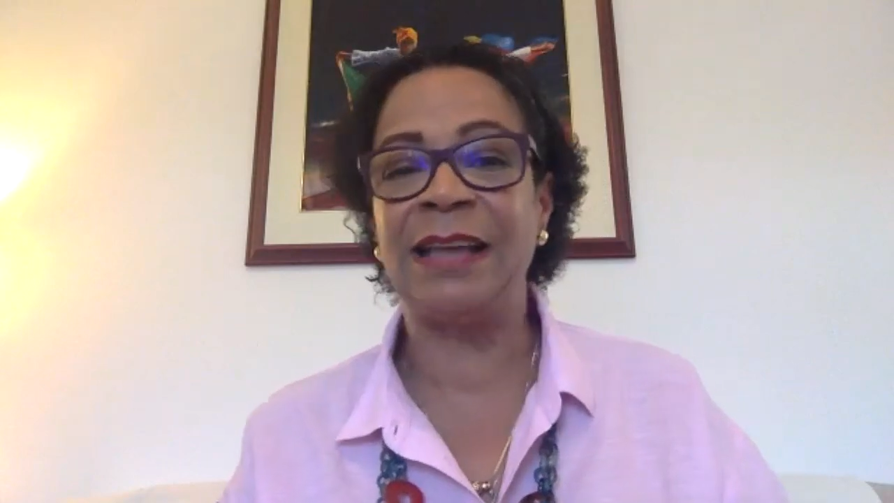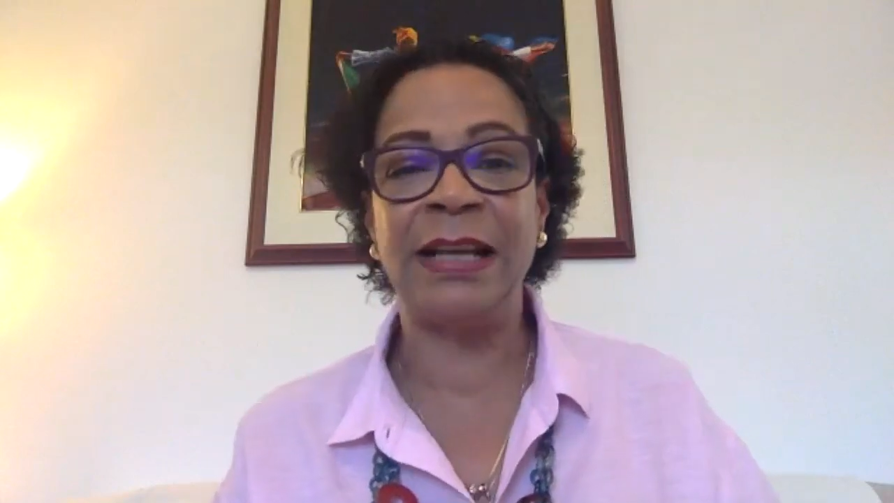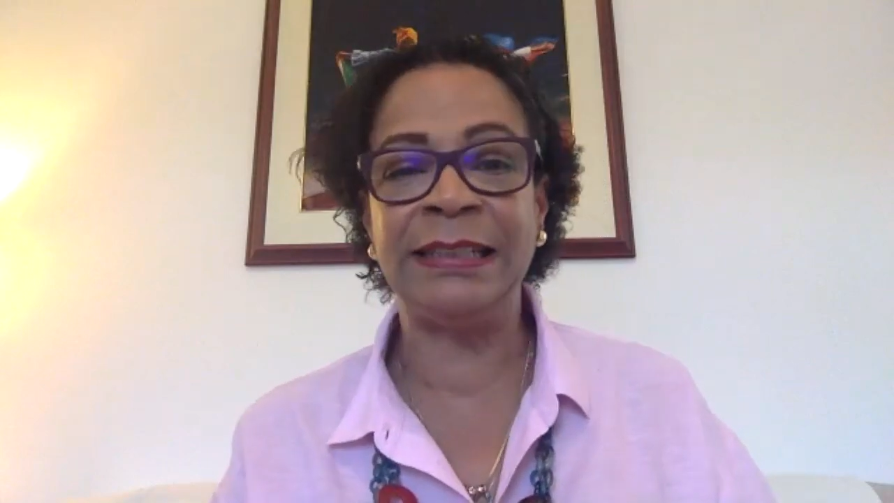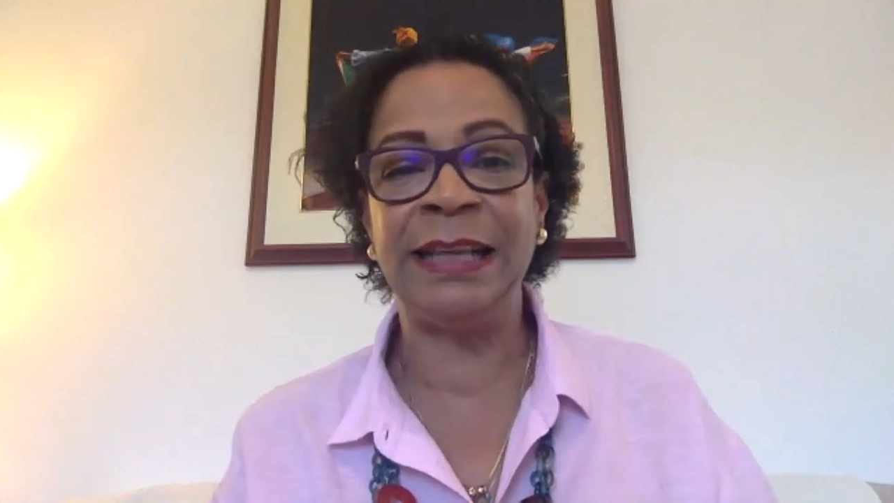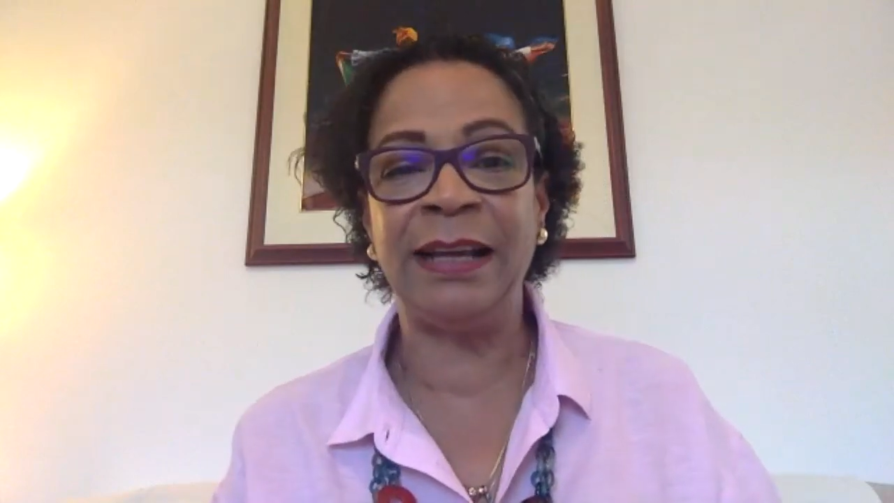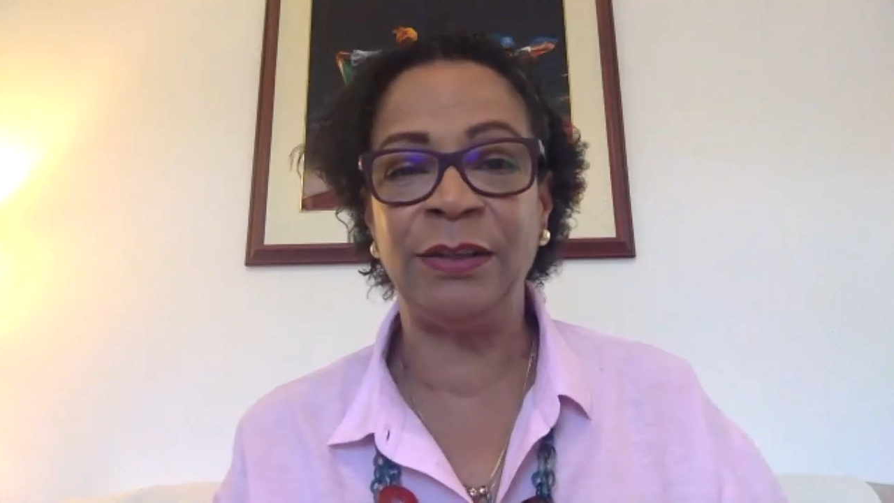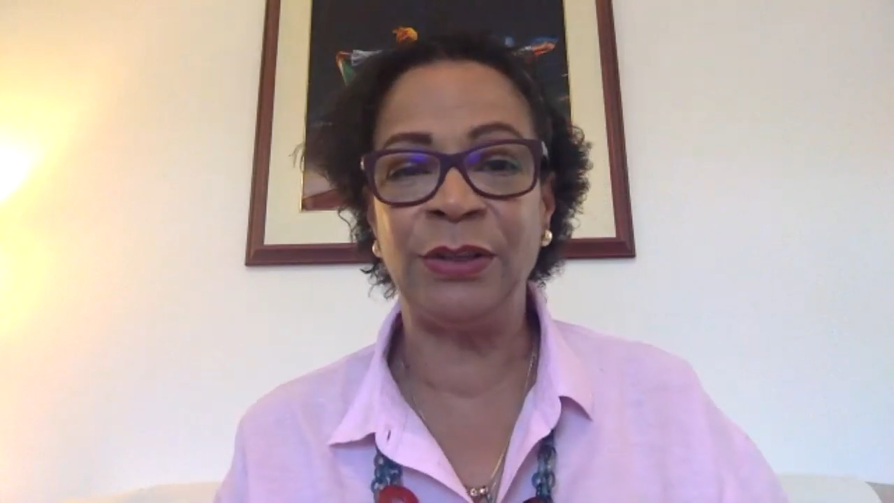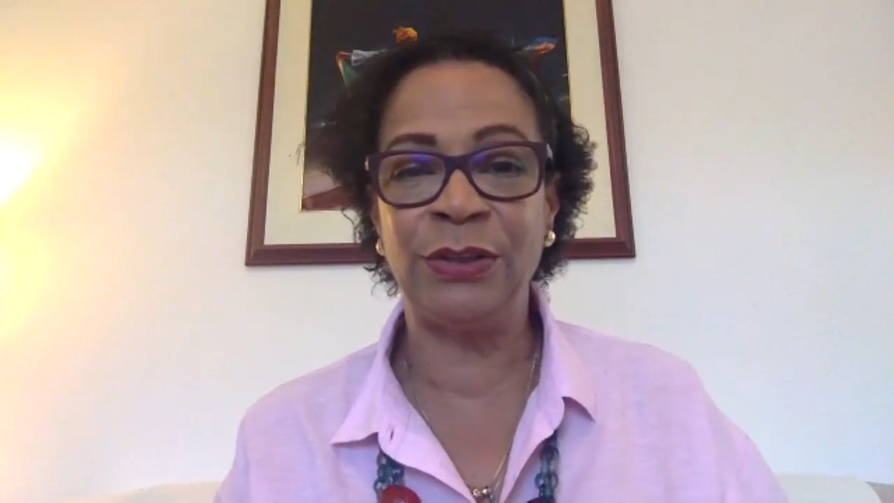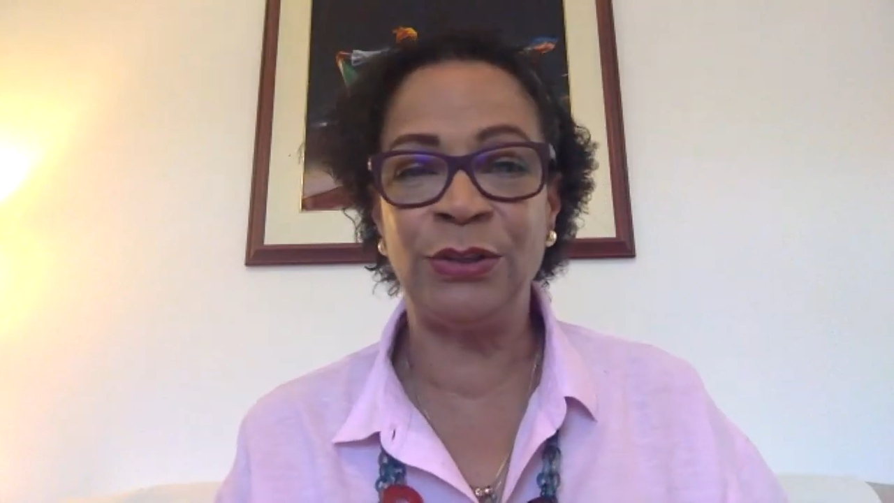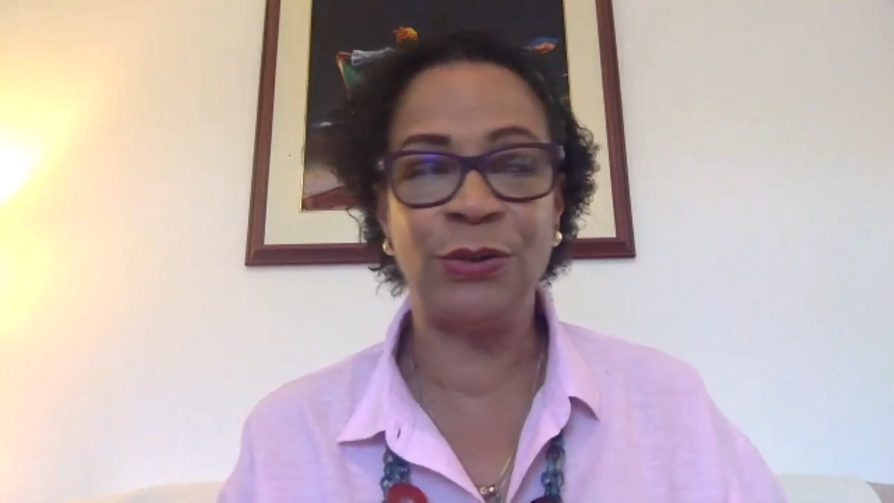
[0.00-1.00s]
tightening and
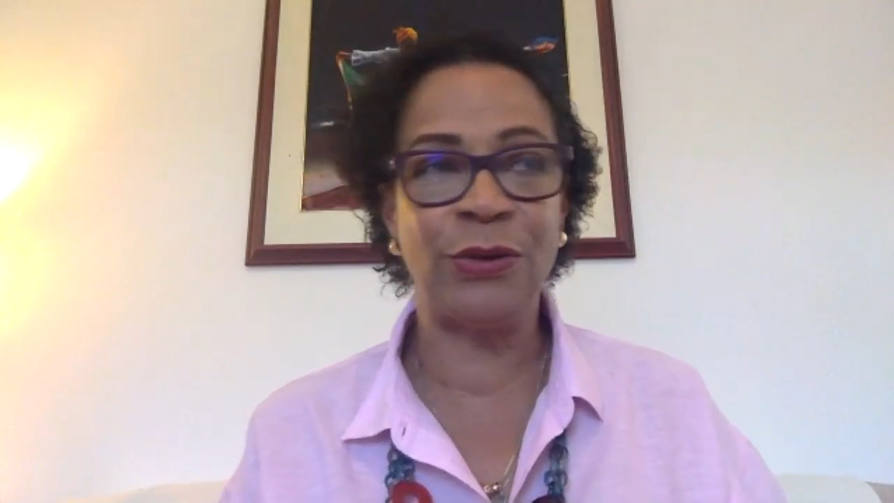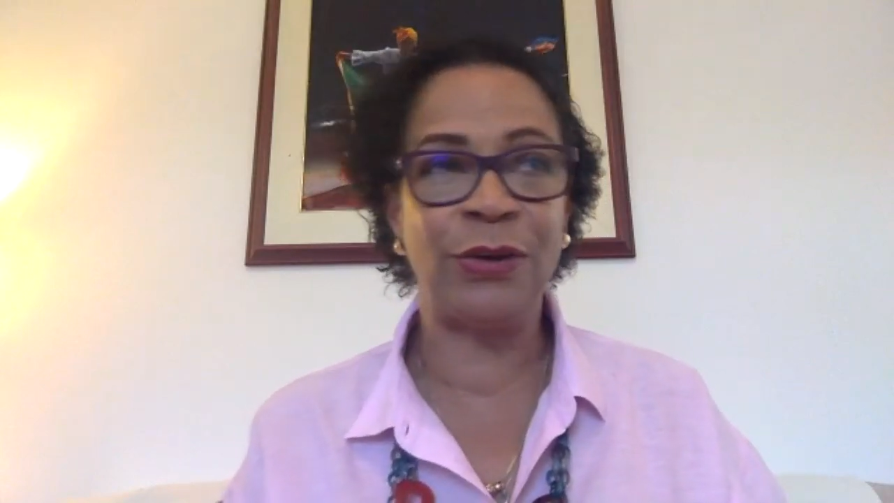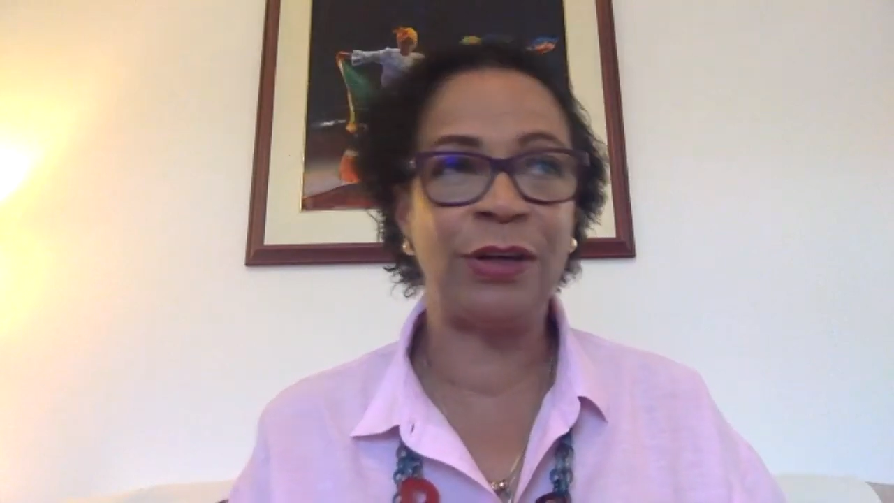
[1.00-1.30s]
contour.